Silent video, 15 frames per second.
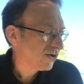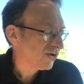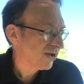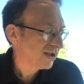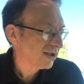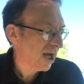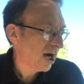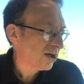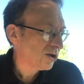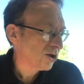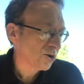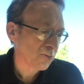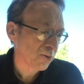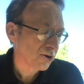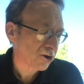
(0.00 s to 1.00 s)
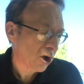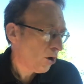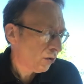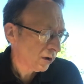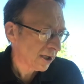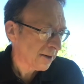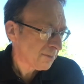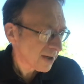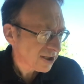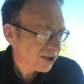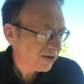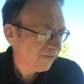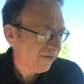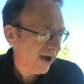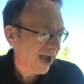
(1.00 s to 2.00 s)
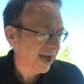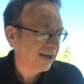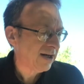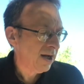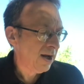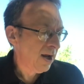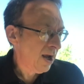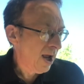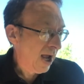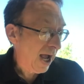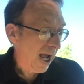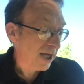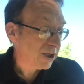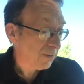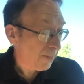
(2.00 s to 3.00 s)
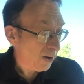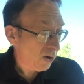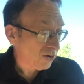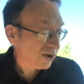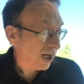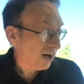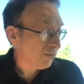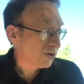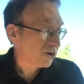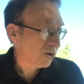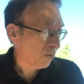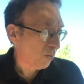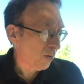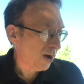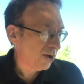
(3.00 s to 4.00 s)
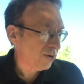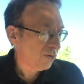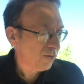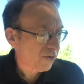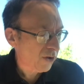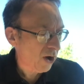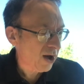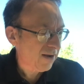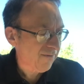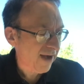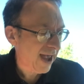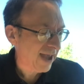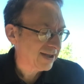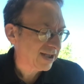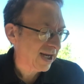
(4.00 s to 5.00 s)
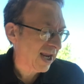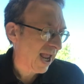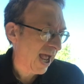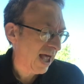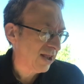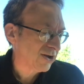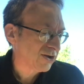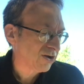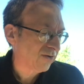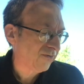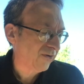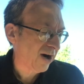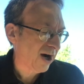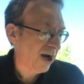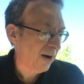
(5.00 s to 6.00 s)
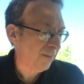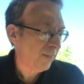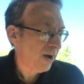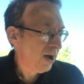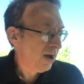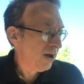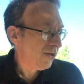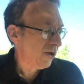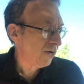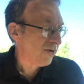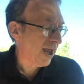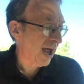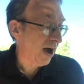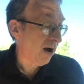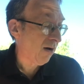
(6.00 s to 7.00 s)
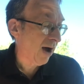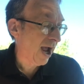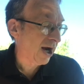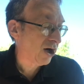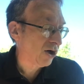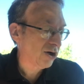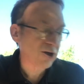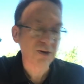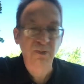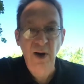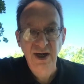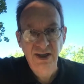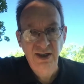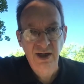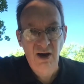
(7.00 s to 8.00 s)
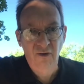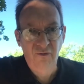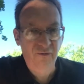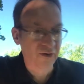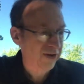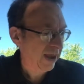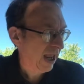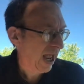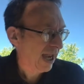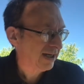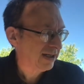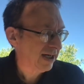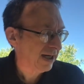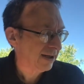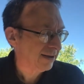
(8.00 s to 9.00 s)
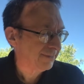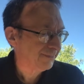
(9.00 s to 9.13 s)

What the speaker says: The doctors were totally mystified. I suppose I was the one who thought of asking Alistair for help, though now I curse myself for the idea.